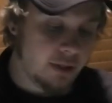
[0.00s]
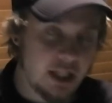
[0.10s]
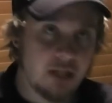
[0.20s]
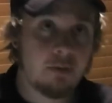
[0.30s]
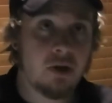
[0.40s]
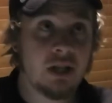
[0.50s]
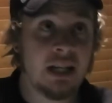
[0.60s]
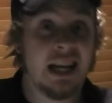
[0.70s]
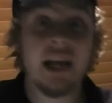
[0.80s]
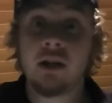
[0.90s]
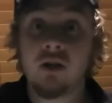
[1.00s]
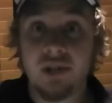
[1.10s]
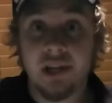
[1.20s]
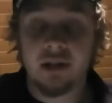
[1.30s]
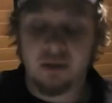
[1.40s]
It's supposedly in New
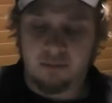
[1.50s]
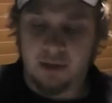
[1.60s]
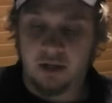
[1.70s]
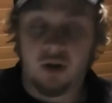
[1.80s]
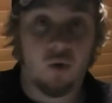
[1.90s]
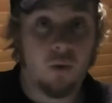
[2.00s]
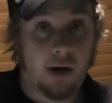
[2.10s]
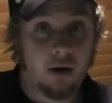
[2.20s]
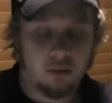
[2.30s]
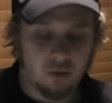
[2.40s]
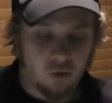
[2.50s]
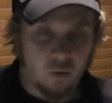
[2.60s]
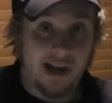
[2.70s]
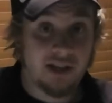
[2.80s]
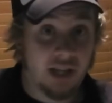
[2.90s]
Zealand, but I don't know where or
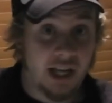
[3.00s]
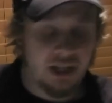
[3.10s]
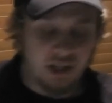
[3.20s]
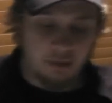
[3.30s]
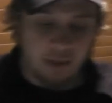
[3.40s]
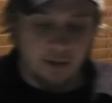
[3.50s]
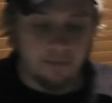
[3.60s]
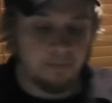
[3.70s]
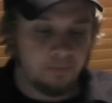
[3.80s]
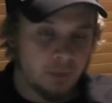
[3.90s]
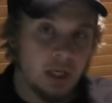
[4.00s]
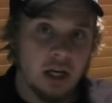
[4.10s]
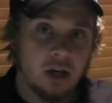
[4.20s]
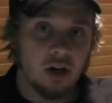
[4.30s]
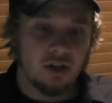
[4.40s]
when it's going to get you. But
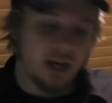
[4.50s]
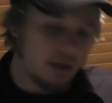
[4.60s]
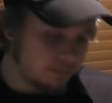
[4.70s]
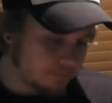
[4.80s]
got that.